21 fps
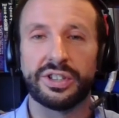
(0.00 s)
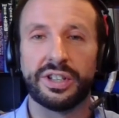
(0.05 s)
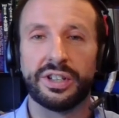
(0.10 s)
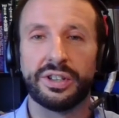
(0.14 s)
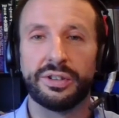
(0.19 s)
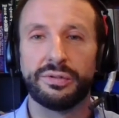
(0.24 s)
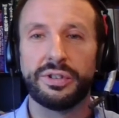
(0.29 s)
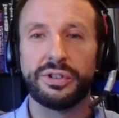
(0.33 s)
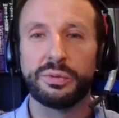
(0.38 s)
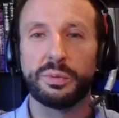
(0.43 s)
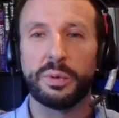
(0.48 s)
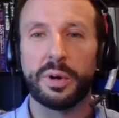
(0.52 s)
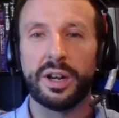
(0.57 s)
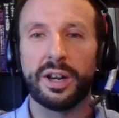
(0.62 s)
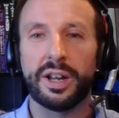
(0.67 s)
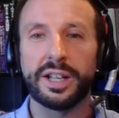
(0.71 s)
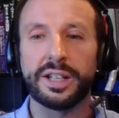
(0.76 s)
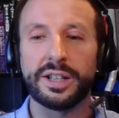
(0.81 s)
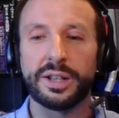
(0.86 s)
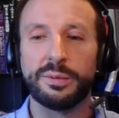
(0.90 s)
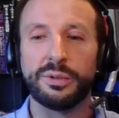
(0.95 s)
And the reason why I
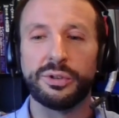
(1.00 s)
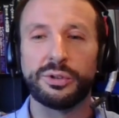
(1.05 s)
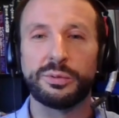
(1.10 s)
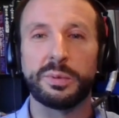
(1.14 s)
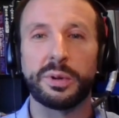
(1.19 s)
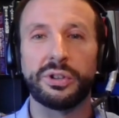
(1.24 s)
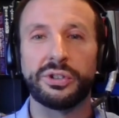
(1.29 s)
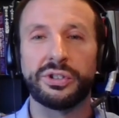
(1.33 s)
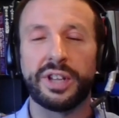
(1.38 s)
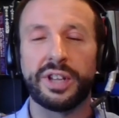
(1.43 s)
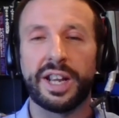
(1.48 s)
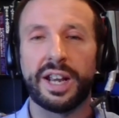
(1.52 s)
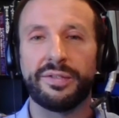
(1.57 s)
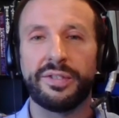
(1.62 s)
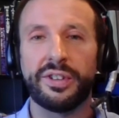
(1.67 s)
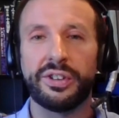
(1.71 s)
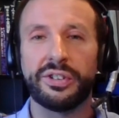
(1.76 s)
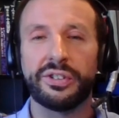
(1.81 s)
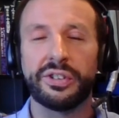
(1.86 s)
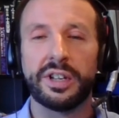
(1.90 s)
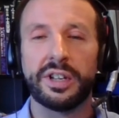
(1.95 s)
like them is because they have this